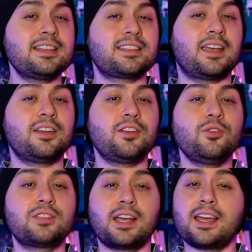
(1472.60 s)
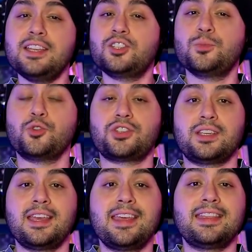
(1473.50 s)
designer Yutaka
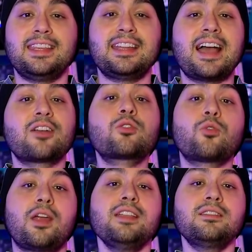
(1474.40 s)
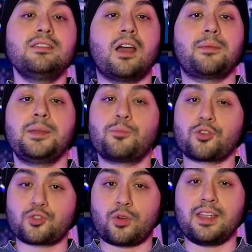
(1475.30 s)
Isobuchi did a great job in
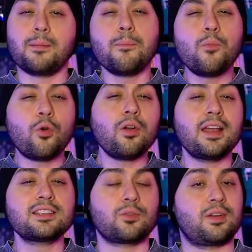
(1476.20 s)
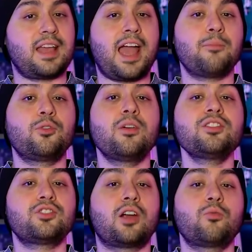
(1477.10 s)
portraying more or less what Amuro
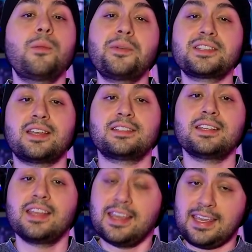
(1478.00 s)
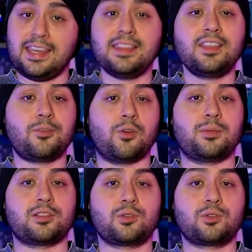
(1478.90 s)
and Char represented in their mobile